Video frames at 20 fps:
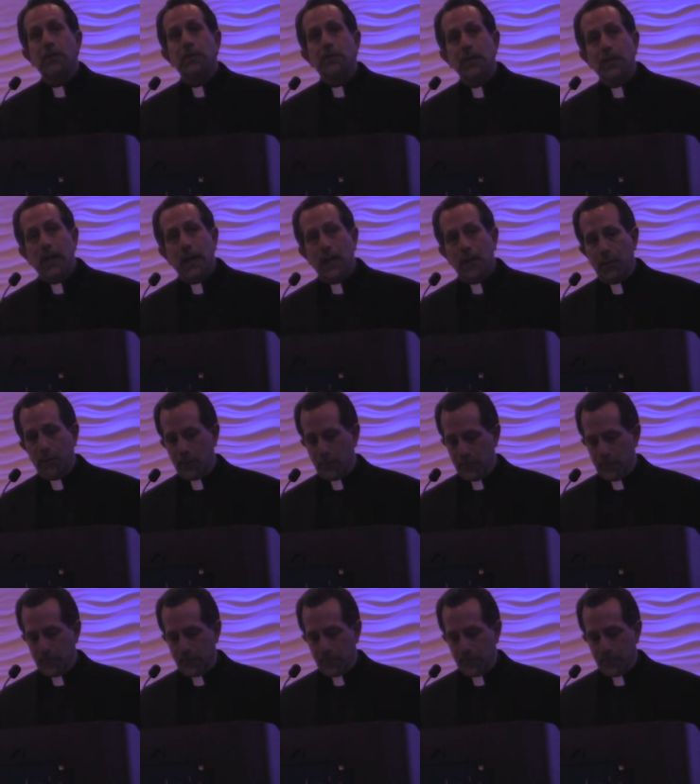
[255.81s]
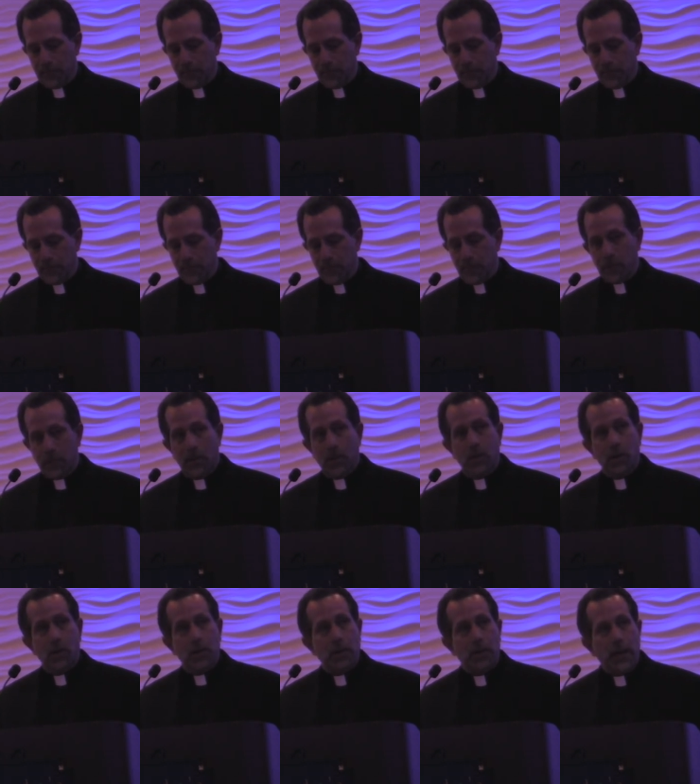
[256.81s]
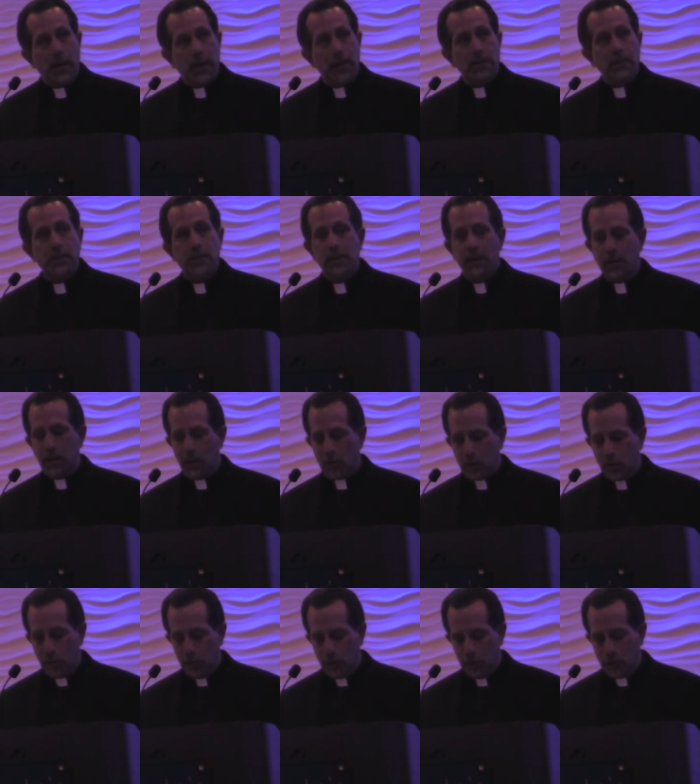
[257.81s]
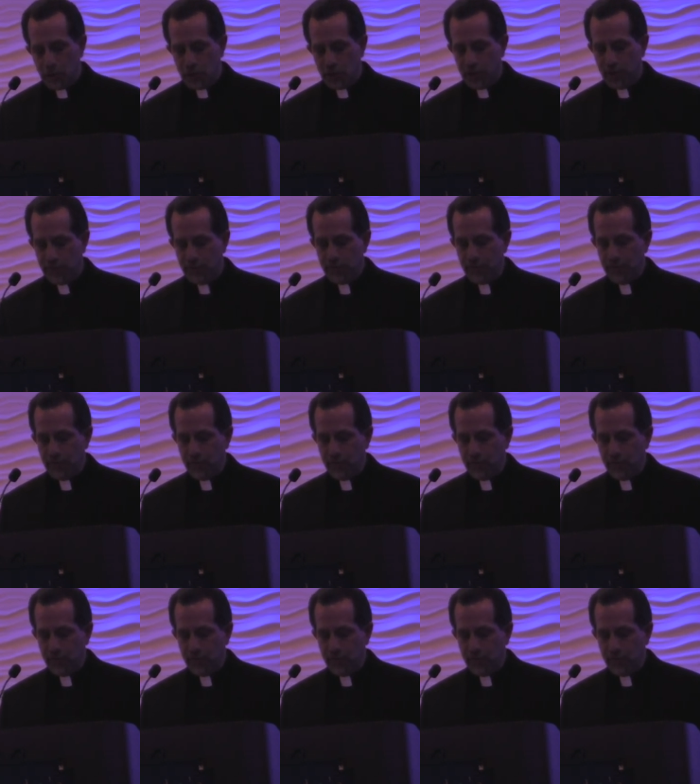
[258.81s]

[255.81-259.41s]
Together, laity and clergy,